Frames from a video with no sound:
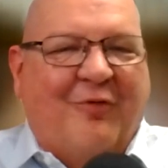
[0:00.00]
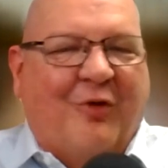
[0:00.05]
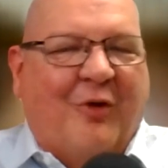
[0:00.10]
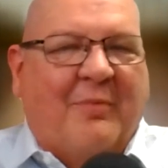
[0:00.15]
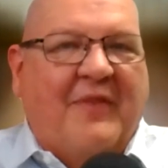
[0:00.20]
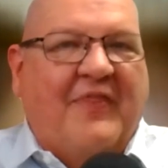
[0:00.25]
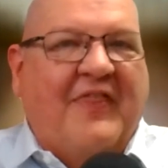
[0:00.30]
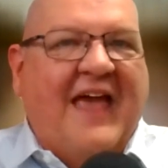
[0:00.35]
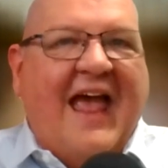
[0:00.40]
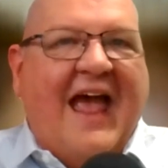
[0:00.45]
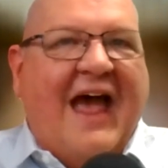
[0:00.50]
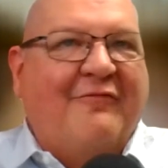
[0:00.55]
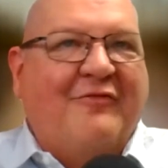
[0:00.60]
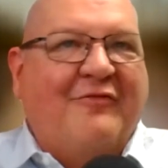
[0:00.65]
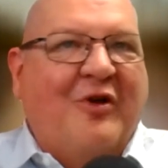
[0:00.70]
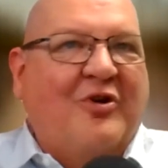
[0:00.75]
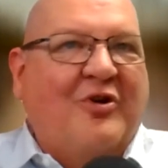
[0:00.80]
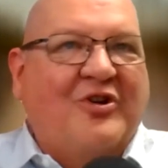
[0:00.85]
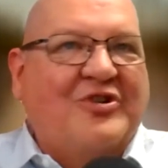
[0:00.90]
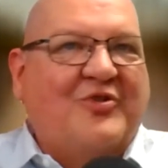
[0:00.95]
for, but they have
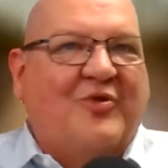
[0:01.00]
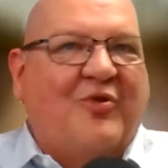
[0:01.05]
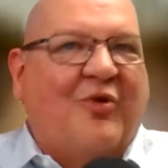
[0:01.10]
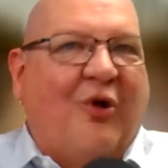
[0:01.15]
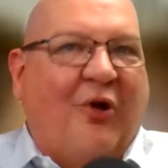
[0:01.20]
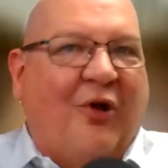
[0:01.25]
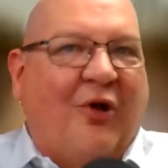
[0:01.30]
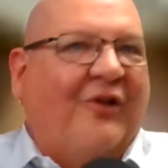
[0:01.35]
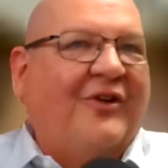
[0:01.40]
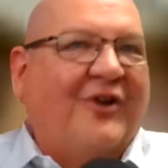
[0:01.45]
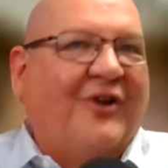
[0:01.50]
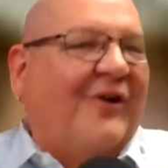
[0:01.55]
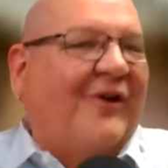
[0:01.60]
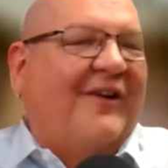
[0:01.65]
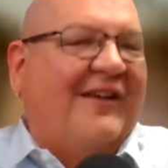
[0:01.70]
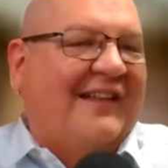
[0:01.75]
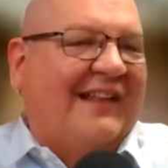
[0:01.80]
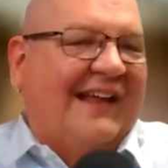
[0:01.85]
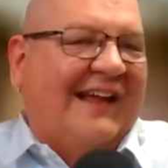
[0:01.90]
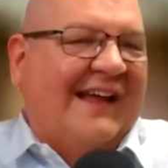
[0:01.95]
no control
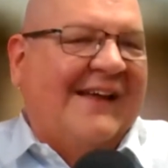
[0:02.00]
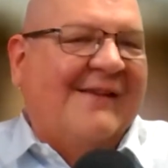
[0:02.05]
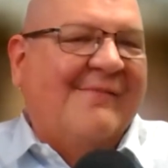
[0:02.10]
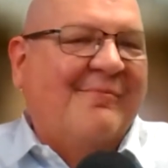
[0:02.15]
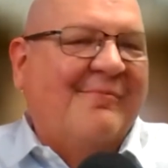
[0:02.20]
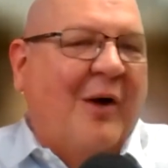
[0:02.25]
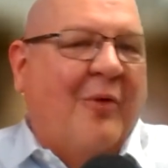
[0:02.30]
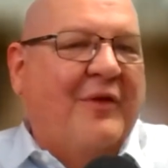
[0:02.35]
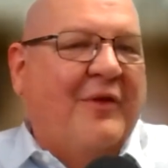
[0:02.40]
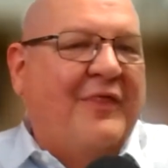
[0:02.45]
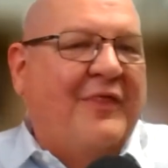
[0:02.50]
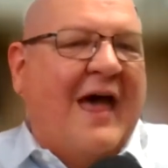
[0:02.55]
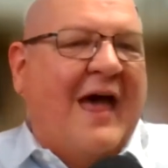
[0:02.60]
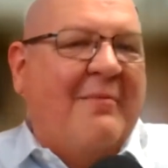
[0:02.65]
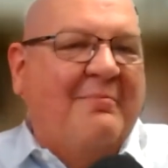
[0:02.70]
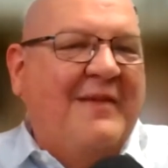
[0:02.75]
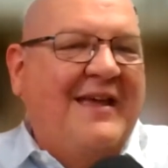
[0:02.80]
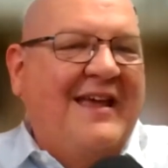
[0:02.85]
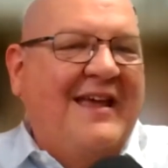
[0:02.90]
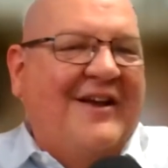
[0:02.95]
currently. But with
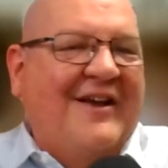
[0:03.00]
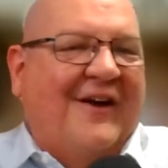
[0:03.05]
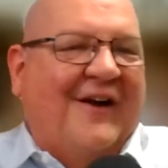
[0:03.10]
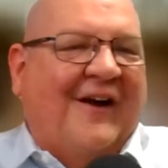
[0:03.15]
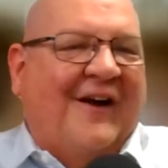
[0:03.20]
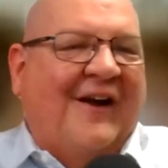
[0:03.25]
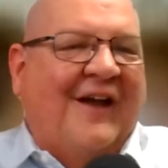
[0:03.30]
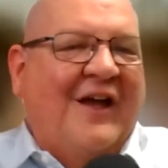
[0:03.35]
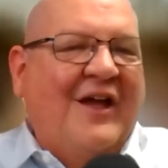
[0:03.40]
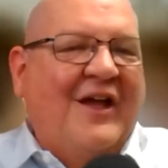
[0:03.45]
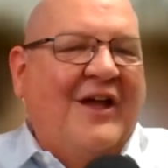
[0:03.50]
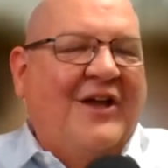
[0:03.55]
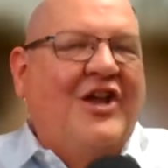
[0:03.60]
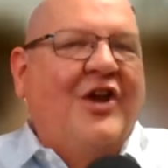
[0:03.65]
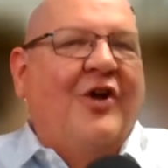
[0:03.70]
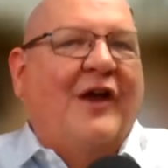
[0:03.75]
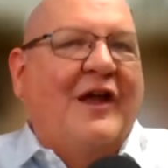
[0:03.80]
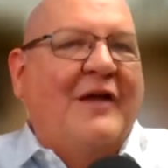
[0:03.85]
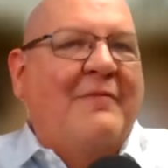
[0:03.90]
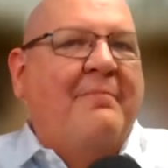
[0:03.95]
that meter,
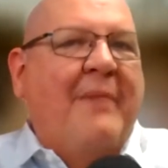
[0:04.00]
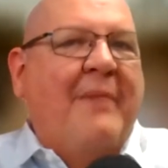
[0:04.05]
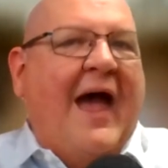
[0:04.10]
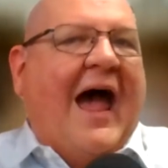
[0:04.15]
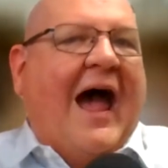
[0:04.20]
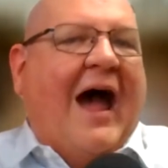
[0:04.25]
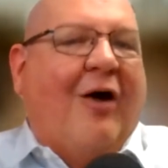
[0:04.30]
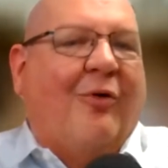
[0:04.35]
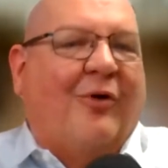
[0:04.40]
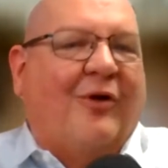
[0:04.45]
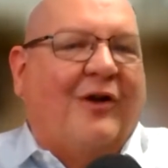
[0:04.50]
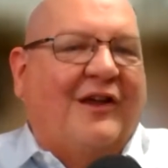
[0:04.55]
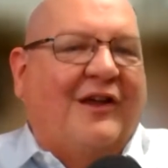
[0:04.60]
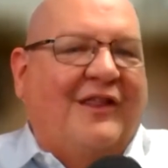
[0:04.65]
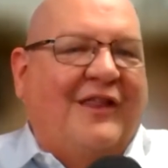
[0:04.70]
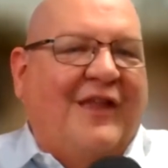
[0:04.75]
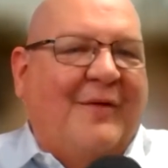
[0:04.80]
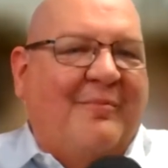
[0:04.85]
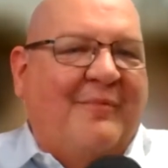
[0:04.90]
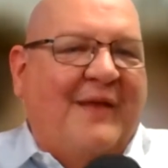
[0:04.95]
you're
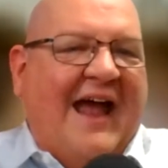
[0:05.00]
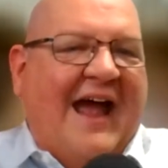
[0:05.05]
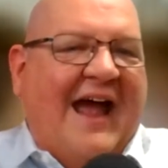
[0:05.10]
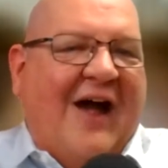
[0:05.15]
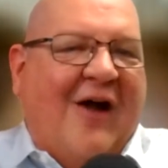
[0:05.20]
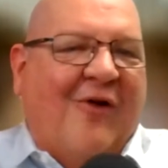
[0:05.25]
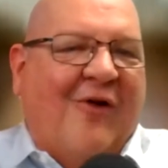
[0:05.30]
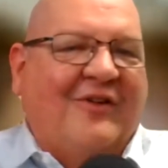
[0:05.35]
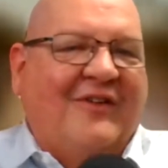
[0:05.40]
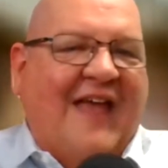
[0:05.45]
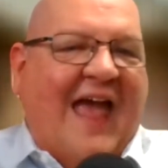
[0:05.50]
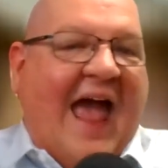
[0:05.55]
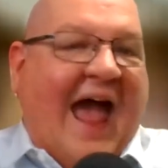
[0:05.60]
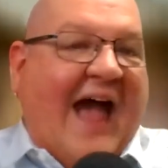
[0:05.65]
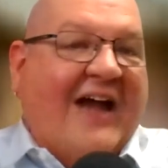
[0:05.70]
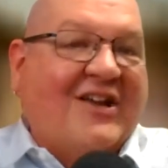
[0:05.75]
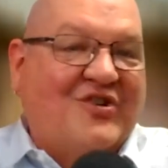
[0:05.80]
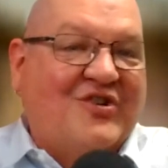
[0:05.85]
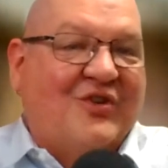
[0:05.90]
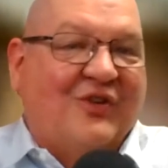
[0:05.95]
empowering them now to
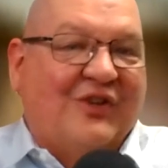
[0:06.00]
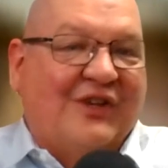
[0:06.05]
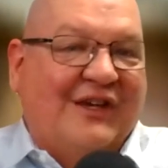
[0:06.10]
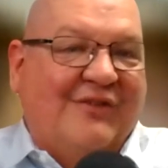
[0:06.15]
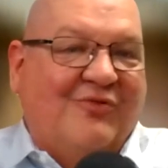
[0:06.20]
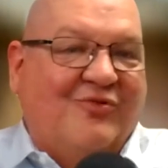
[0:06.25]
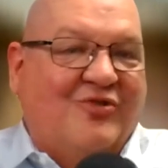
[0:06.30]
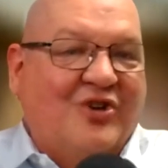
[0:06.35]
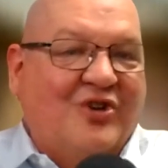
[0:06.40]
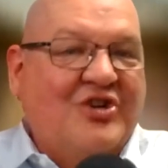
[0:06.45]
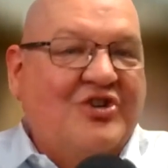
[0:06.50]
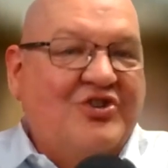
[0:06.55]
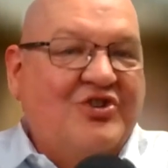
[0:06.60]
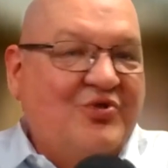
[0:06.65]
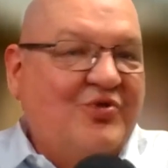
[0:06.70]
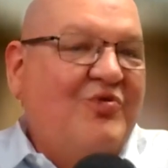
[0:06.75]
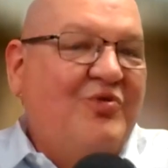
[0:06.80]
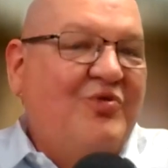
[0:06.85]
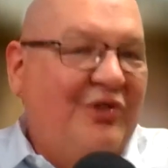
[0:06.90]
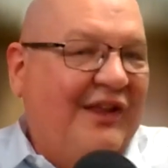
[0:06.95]
actually
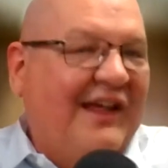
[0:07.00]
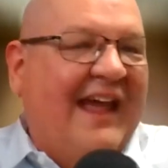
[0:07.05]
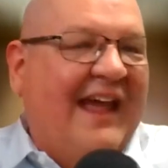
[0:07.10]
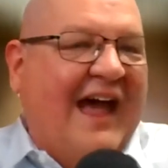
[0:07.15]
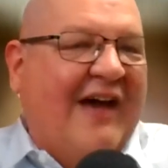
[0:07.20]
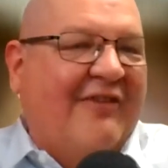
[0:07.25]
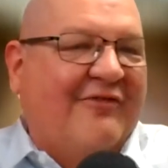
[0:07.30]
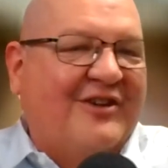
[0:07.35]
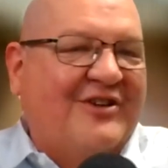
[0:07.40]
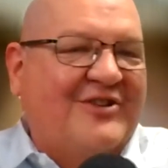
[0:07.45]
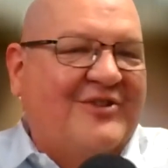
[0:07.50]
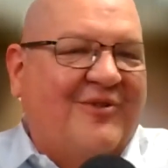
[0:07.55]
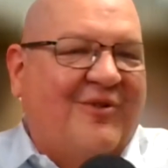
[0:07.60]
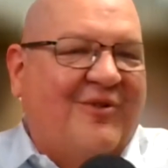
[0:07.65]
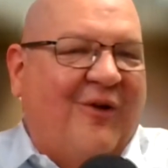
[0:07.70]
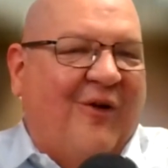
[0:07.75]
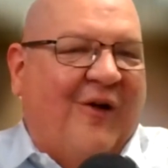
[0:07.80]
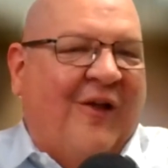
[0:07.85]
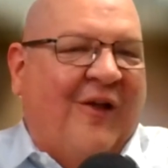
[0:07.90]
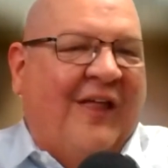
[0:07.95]
truly have
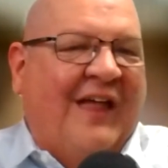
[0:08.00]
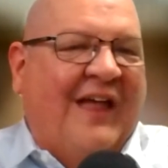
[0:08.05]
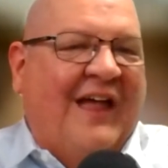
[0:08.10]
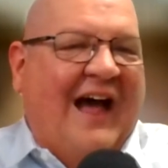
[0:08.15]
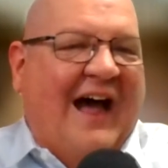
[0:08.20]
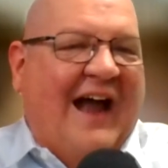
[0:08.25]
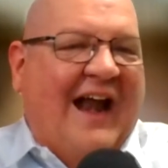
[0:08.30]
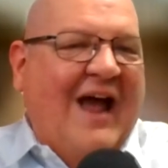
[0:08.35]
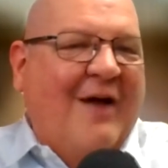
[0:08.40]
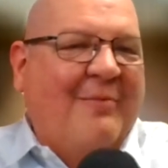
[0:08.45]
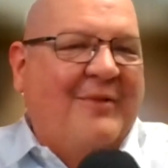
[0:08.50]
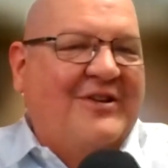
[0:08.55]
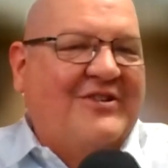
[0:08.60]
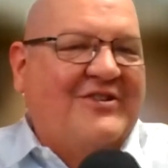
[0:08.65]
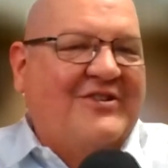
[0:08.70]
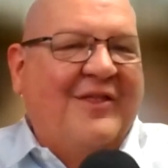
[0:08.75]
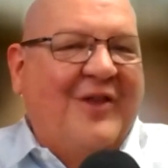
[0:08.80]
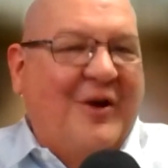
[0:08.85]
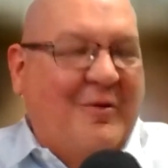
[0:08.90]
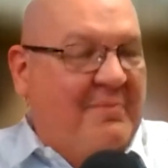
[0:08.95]
control on how
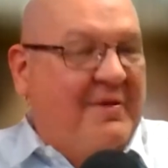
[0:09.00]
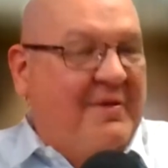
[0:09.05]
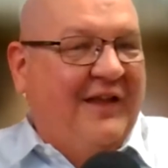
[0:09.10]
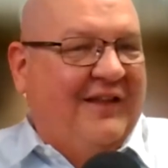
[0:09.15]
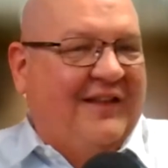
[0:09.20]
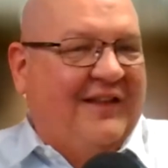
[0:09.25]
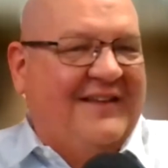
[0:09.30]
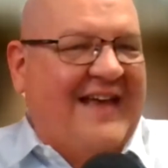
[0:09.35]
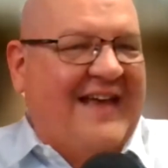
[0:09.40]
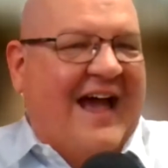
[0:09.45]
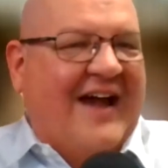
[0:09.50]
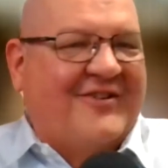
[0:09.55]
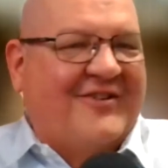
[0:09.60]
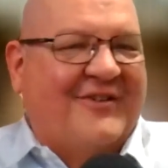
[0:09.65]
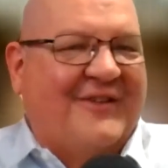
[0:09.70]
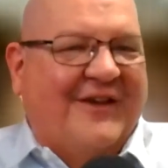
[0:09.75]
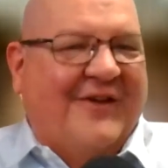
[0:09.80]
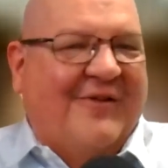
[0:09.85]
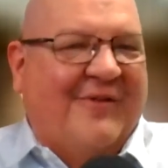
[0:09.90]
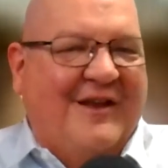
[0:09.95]
much their bill is
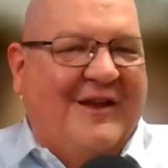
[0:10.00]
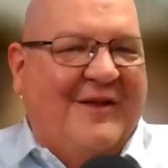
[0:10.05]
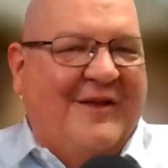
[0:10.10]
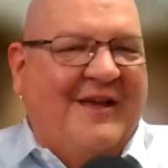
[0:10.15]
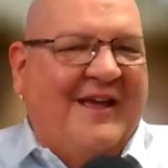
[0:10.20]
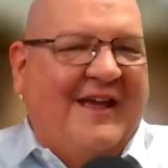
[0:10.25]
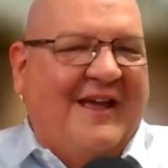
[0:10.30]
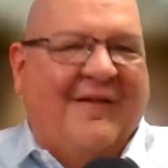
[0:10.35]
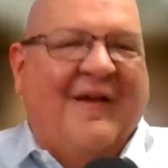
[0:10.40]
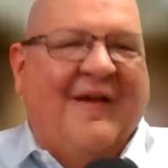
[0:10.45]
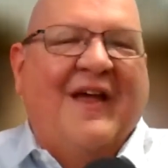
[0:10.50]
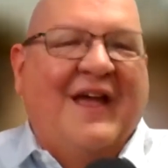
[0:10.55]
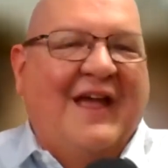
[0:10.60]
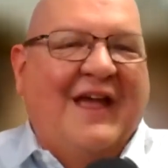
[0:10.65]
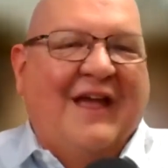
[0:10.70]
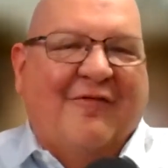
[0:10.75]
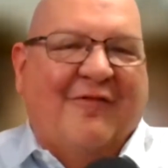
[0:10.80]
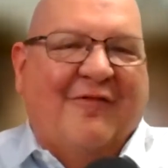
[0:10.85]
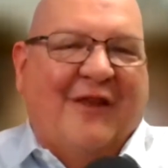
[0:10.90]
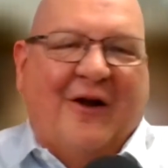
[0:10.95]
actually going to be.
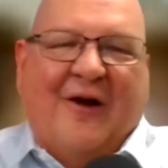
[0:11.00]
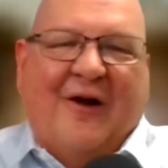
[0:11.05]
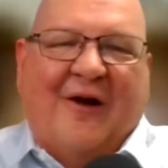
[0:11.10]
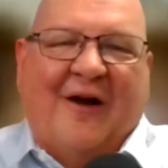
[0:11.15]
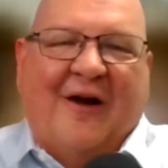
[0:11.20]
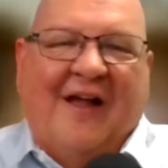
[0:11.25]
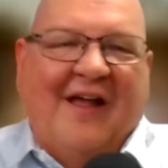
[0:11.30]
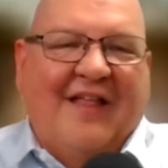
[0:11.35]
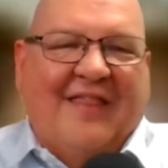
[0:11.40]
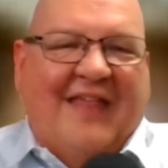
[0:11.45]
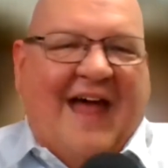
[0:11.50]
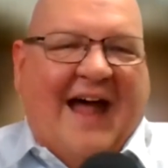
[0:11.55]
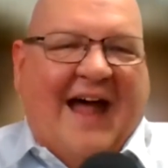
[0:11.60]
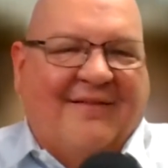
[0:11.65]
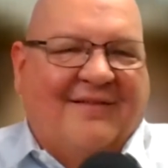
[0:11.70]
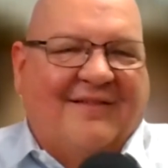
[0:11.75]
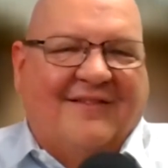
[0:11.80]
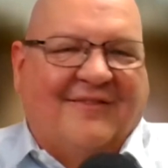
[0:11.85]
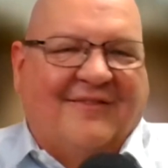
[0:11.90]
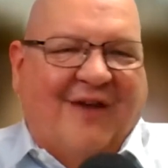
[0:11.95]
If they're
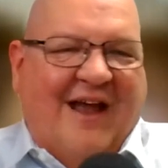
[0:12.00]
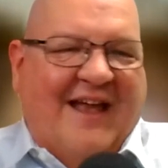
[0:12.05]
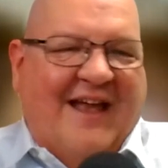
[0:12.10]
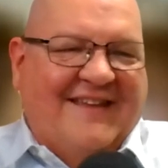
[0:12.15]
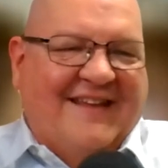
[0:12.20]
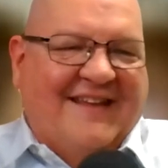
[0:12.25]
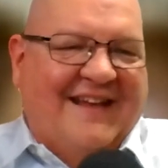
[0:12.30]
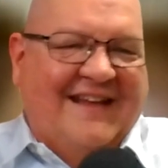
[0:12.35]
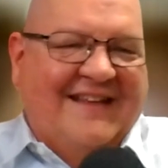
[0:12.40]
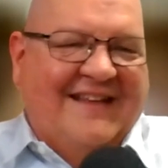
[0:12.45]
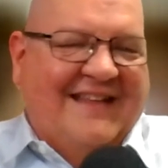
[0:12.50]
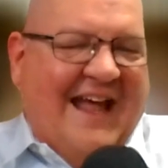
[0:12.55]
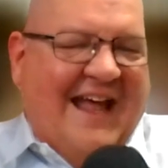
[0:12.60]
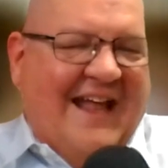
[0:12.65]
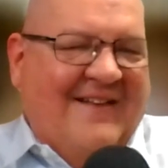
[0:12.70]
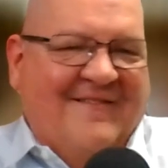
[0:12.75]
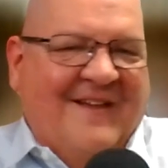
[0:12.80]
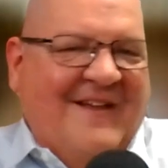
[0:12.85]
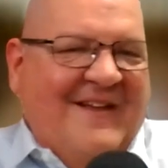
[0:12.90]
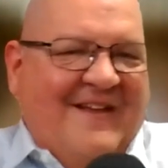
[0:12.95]
that resident
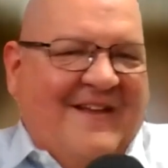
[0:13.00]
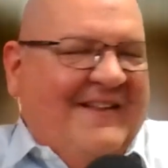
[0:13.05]
that